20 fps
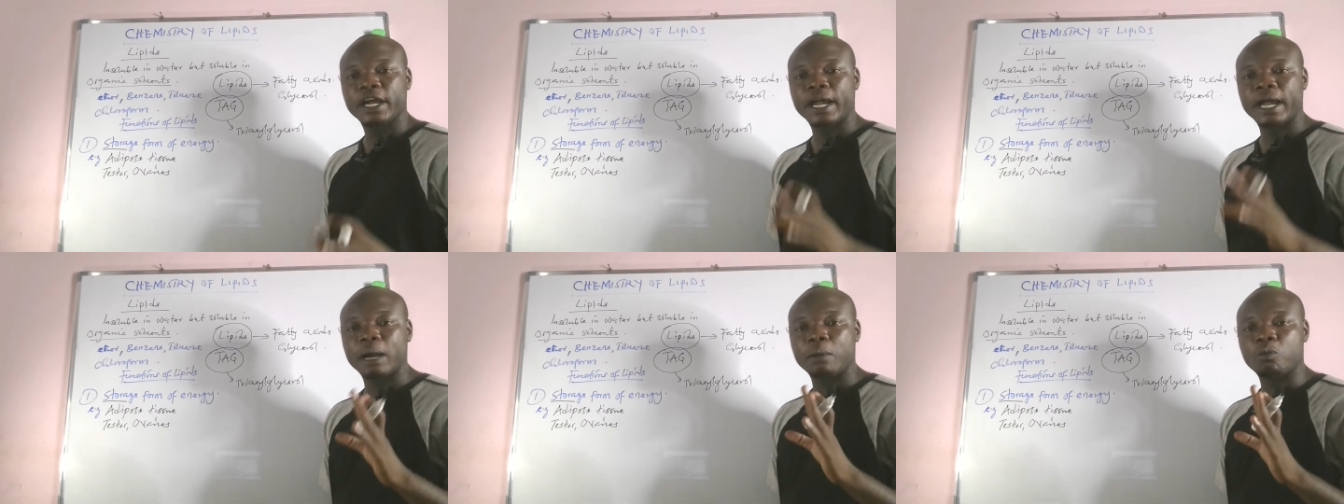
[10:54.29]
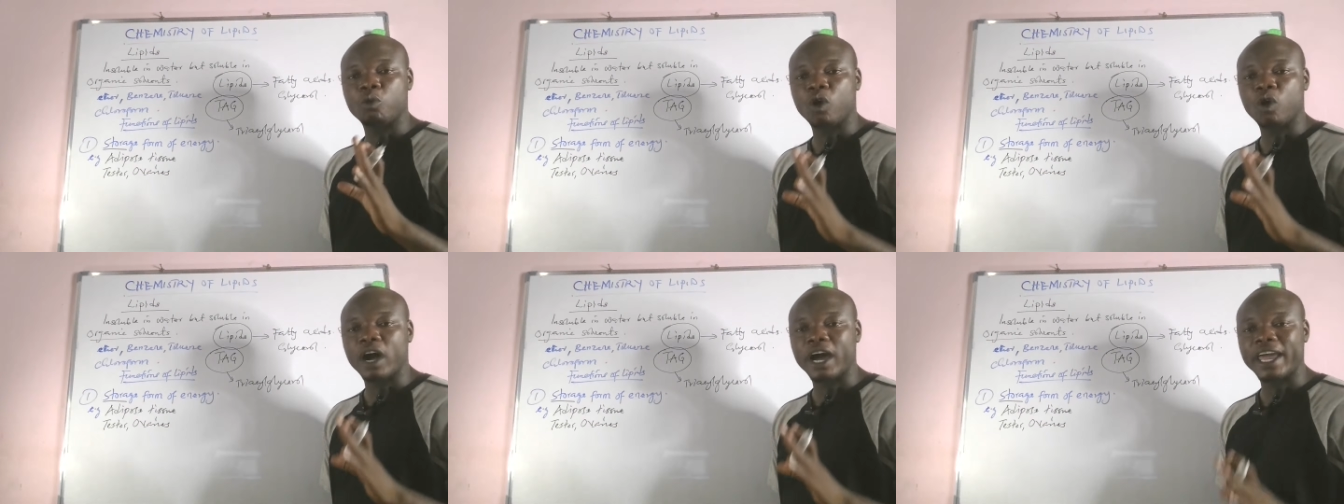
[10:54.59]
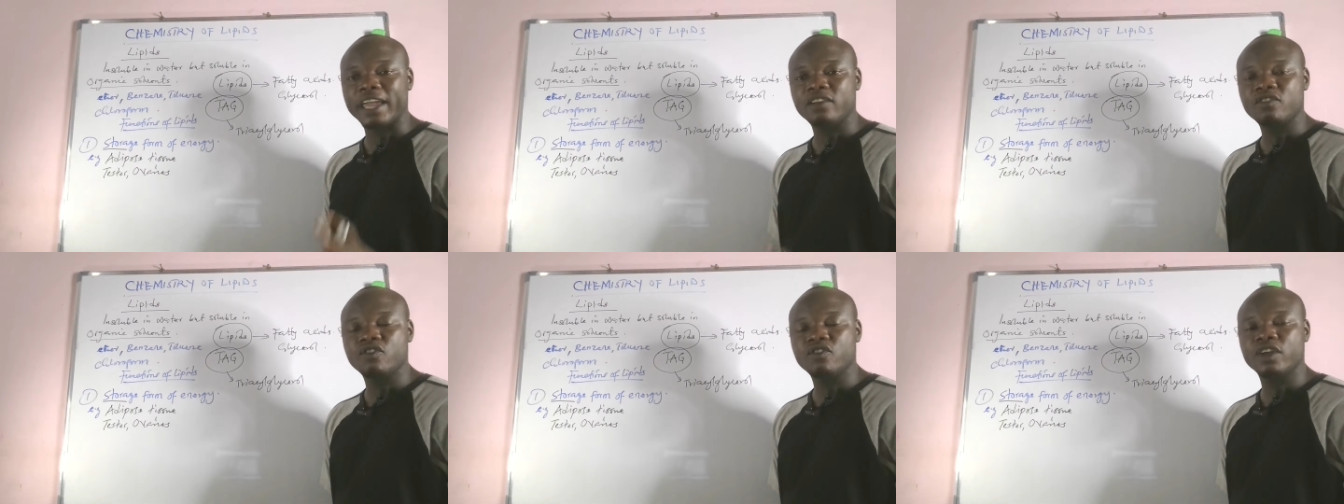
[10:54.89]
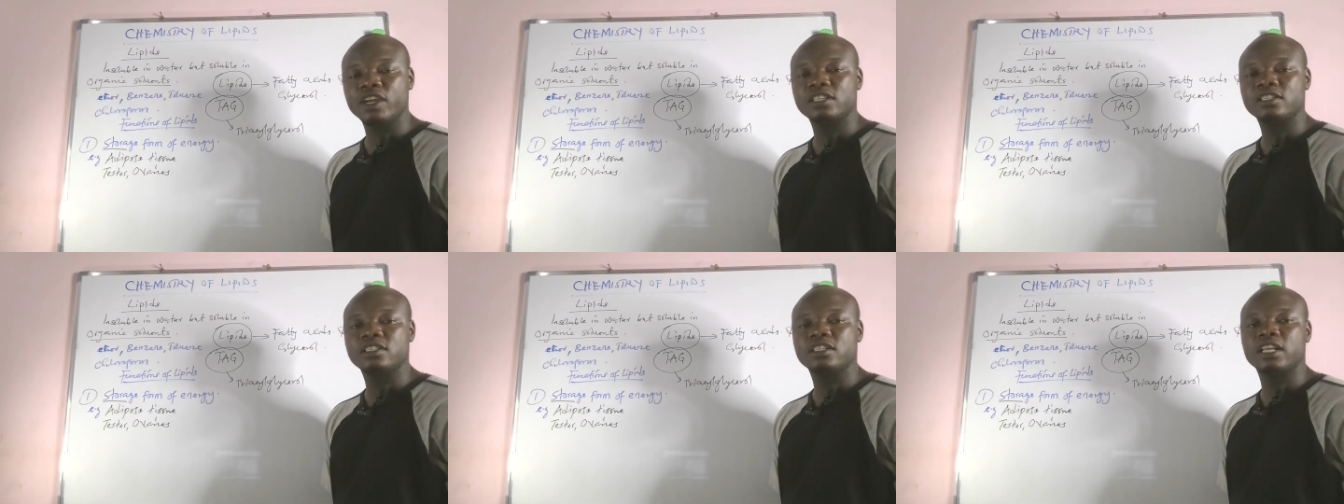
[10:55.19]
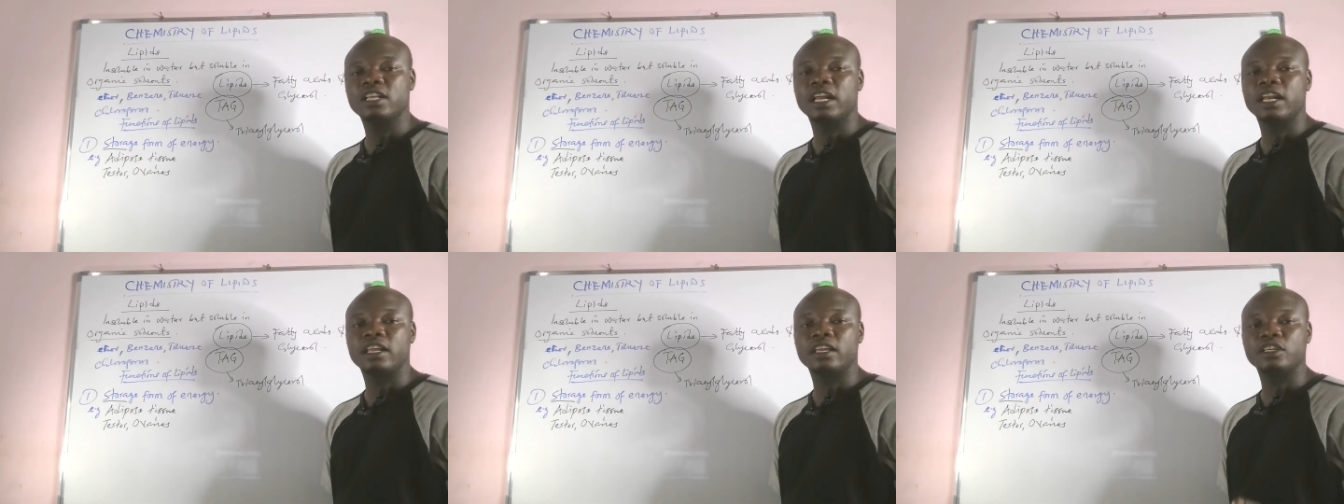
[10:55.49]
carbohydrate
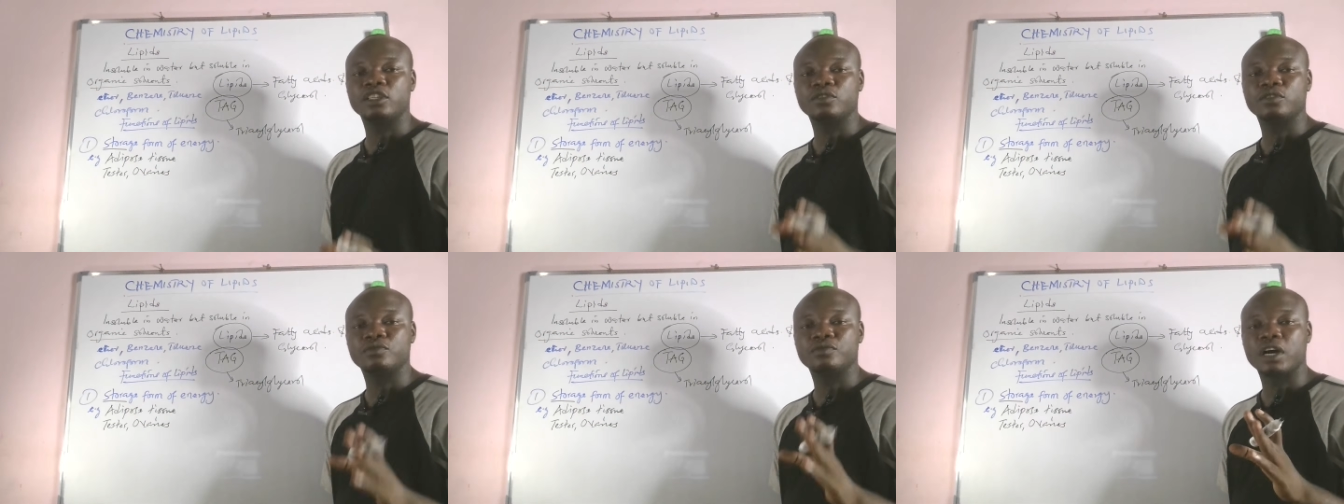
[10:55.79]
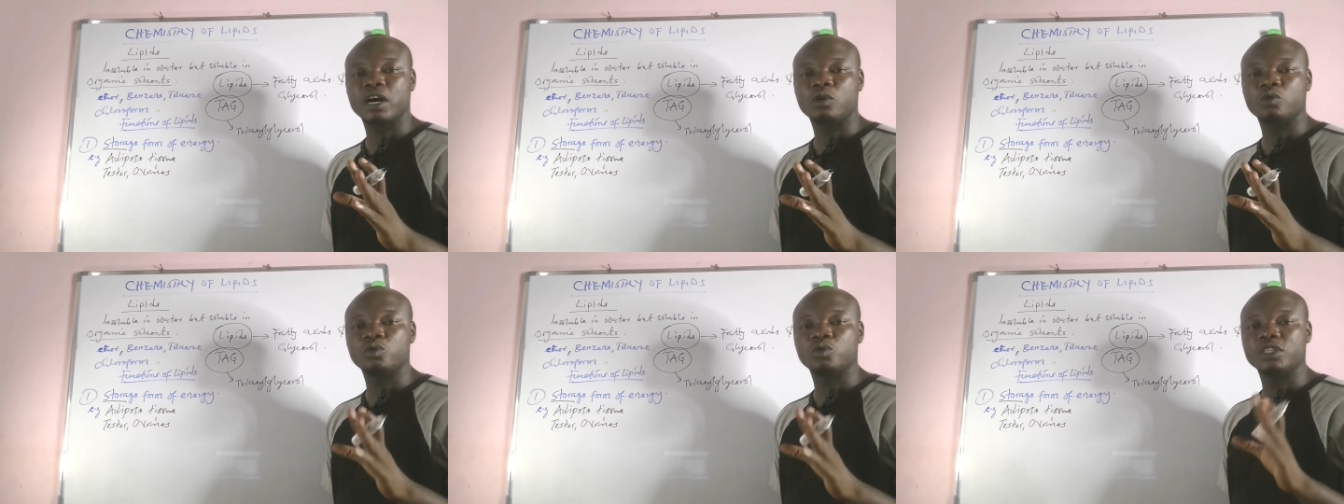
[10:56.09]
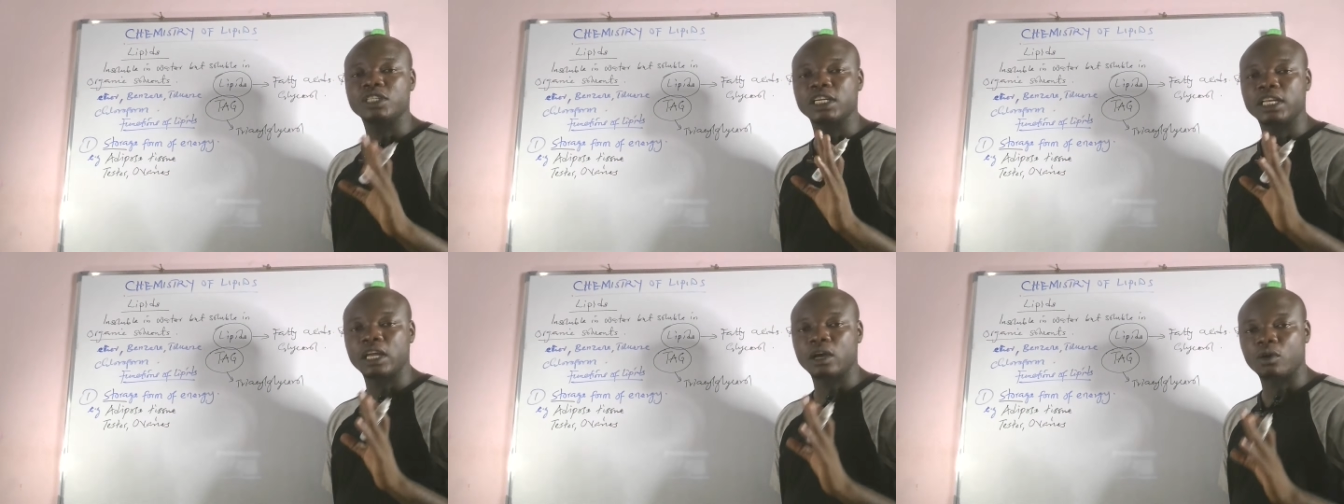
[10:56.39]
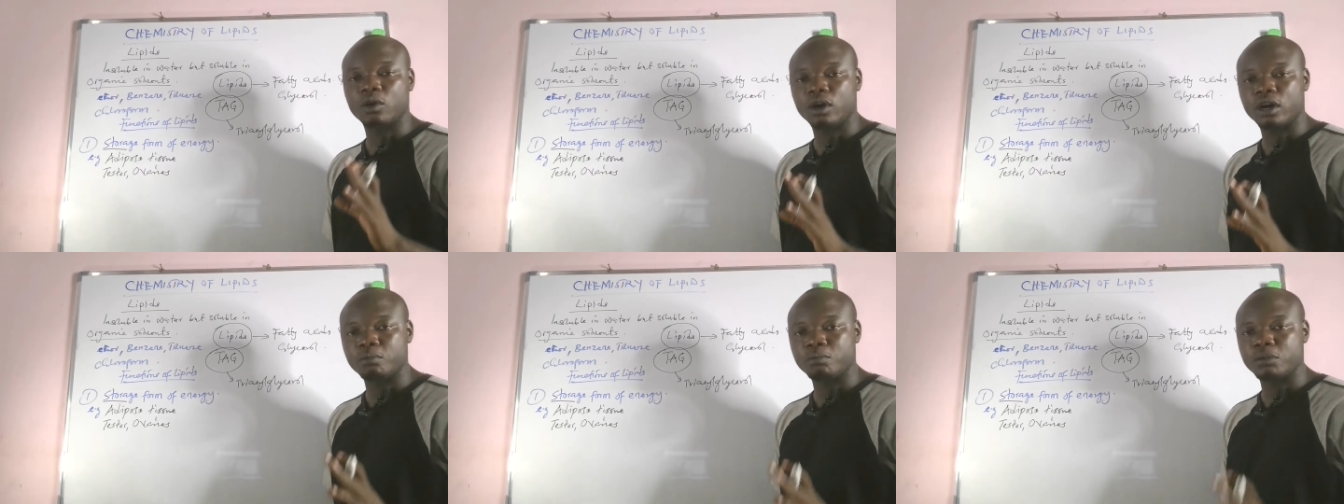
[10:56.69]
that is found in our